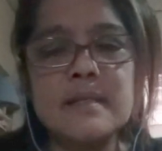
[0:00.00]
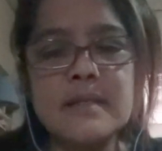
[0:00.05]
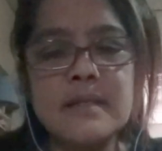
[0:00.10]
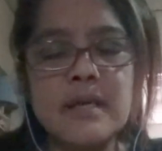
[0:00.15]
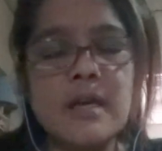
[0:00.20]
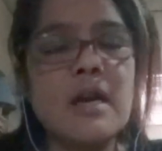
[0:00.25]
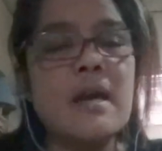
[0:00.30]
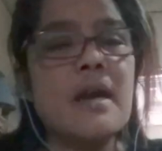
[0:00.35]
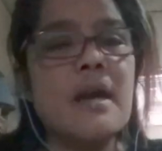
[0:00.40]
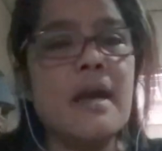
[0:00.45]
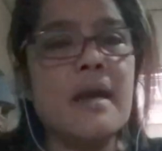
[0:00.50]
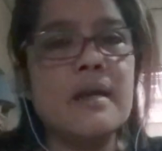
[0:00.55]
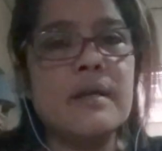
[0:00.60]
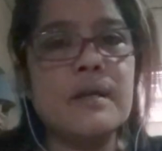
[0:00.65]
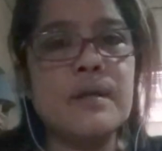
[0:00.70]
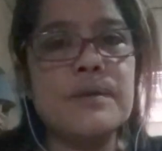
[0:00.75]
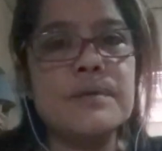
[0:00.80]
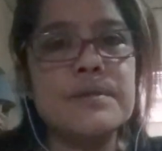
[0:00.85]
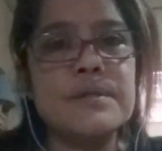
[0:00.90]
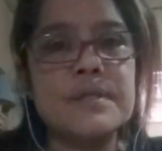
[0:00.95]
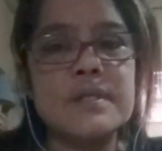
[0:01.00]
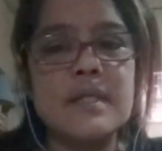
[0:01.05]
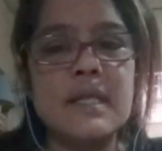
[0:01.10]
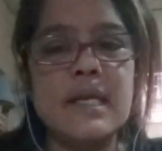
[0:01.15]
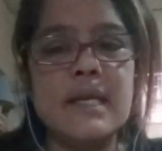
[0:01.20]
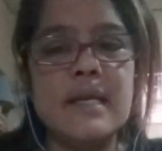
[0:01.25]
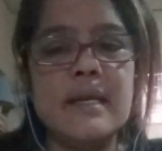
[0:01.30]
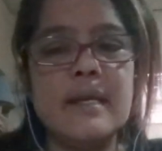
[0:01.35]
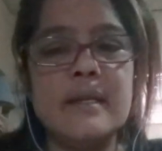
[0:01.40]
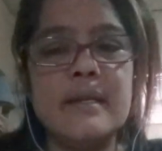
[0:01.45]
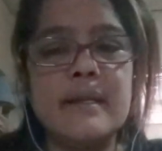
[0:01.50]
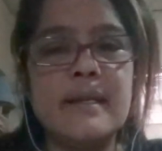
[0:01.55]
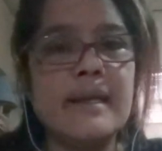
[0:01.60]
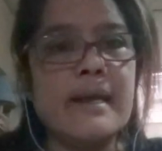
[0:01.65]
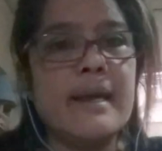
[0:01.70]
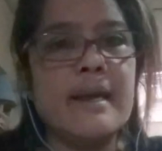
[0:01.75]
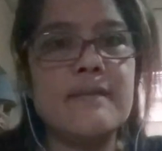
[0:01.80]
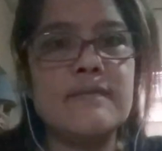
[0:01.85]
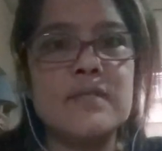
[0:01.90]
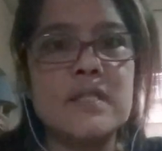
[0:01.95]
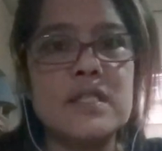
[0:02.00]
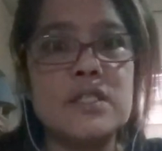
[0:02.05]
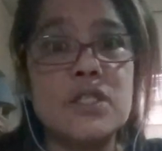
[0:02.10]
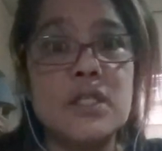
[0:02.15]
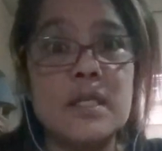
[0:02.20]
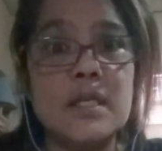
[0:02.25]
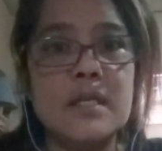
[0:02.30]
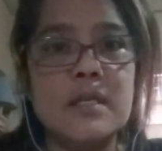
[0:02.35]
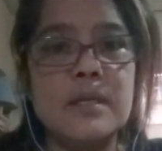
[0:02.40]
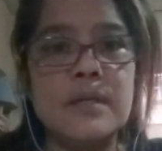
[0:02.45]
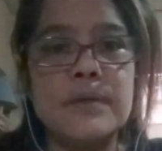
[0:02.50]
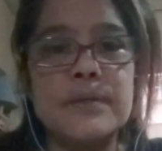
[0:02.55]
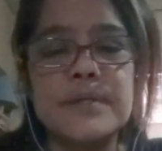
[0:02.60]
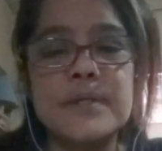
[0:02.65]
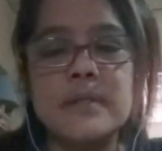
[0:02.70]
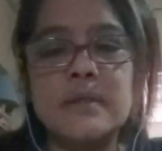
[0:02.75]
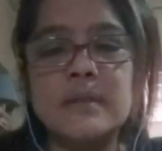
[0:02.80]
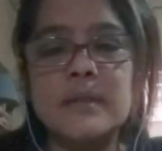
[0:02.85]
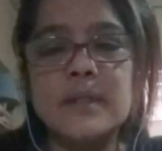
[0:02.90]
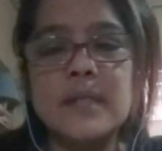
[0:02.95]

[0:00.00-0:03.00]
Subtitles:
They are high-nosed and they have such egos.